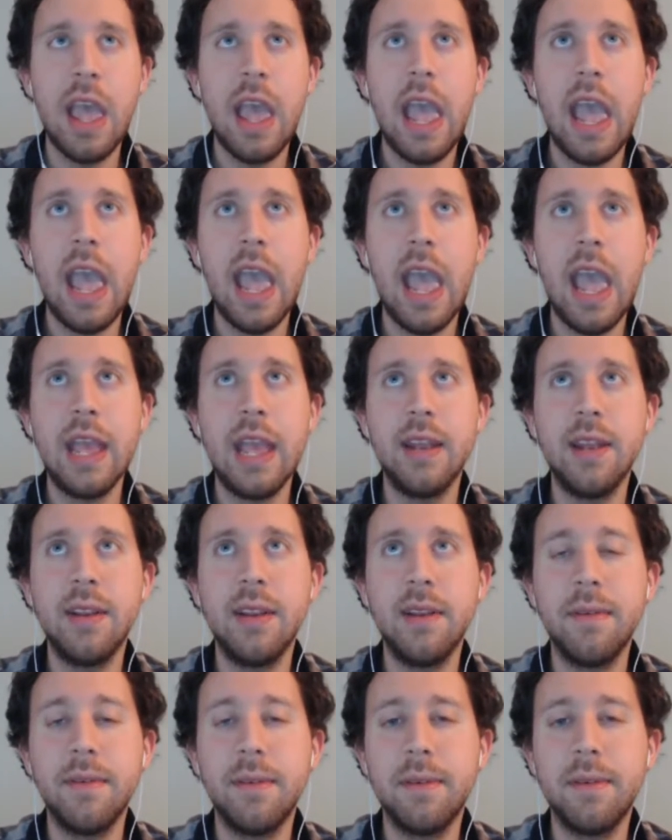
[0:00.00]

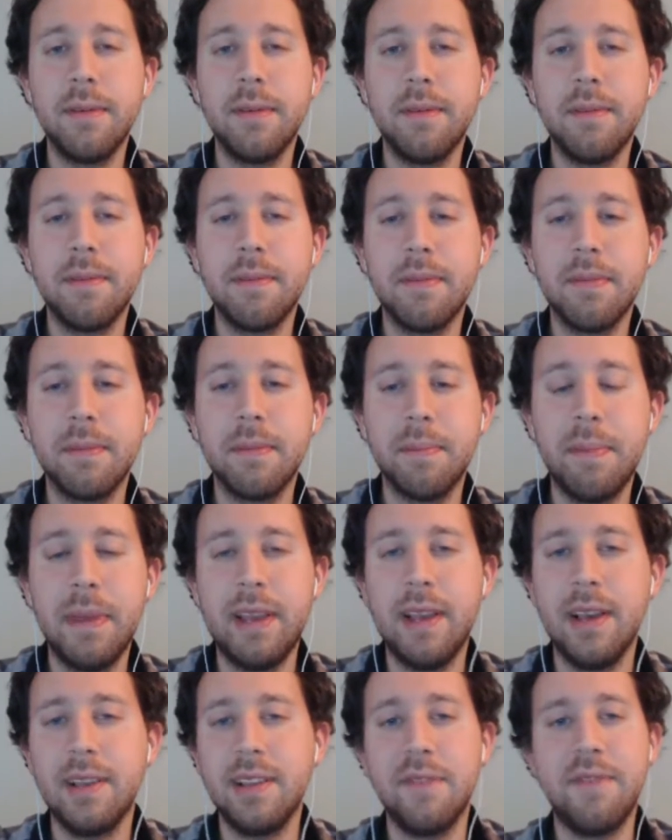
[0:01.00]
and
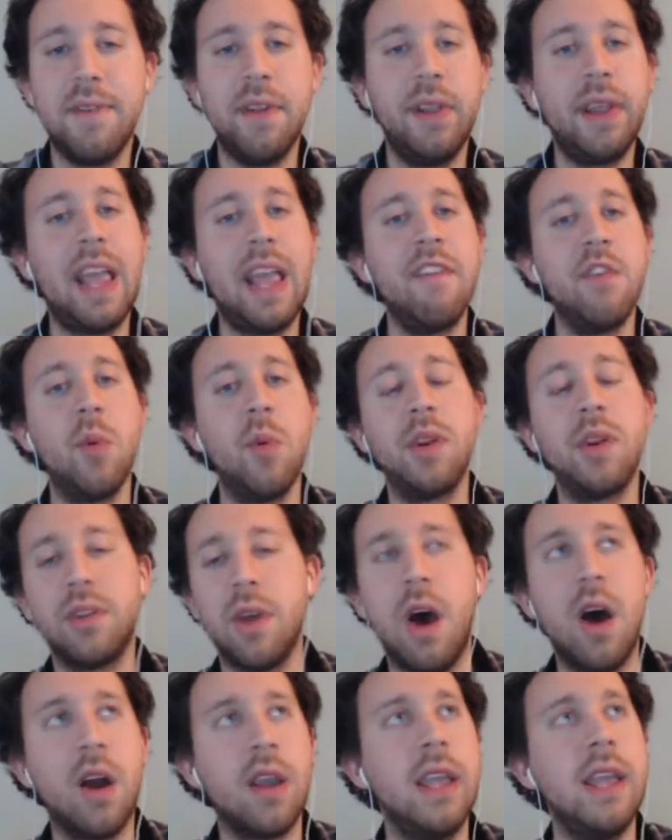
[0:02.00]
because I feel like everyone
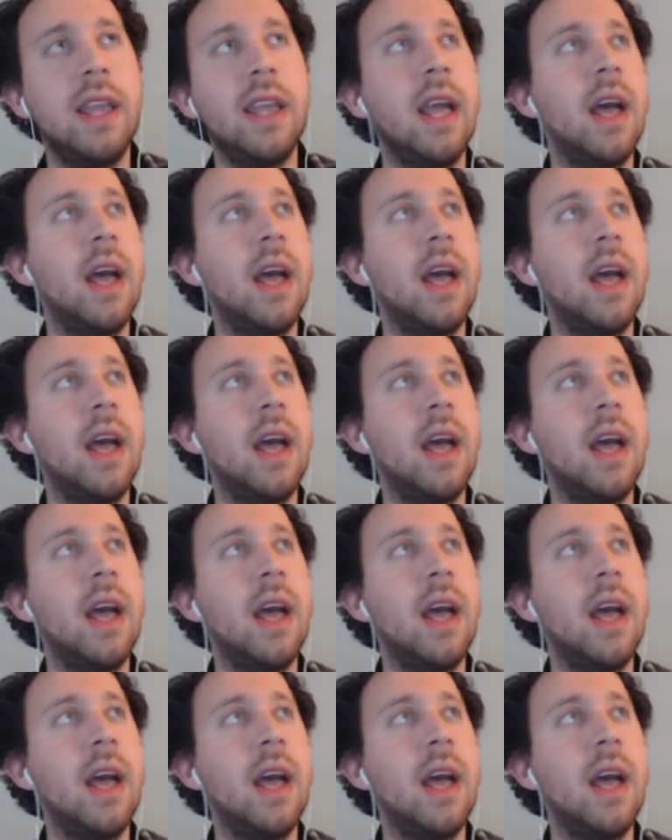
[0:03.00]
talking,